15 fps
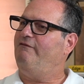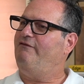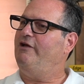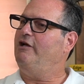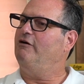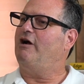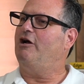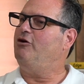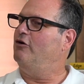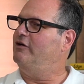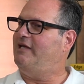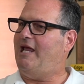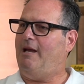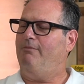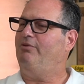figure out your
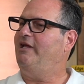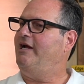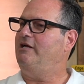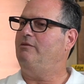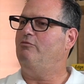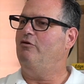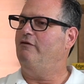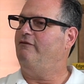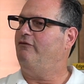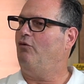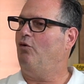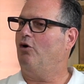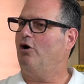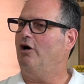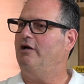game plan to move
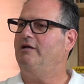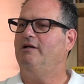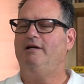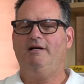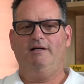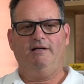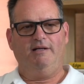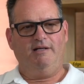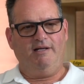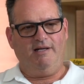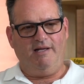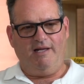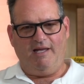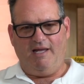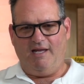forward
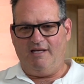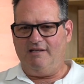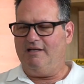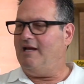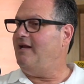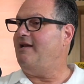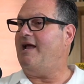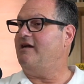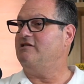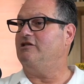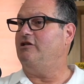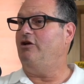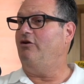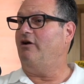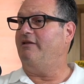and
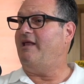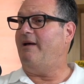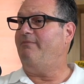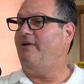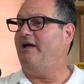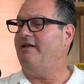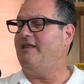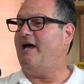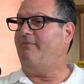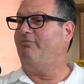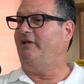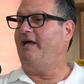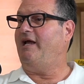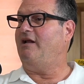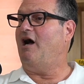execute on that
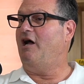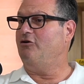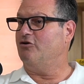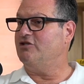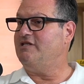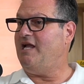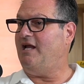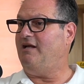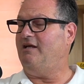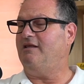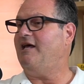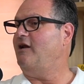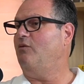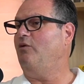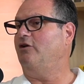plan, understanding
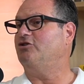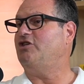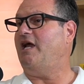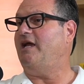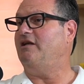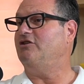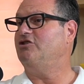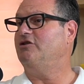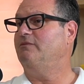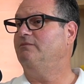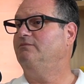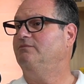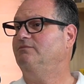that it will change.